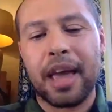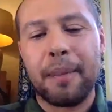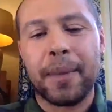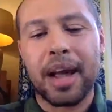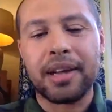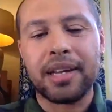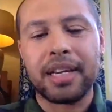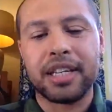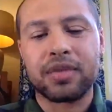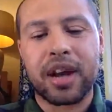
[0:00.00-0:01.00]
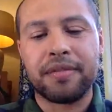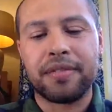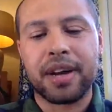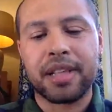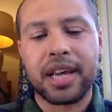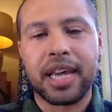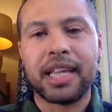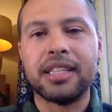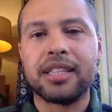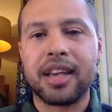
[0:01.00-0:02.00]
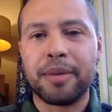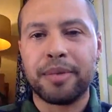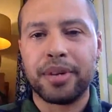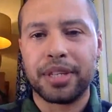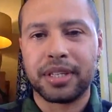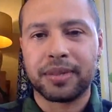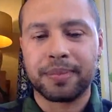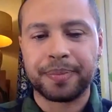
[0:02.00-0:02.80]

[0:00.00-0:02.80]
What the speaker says: Michael and his grandfather in Cyprus.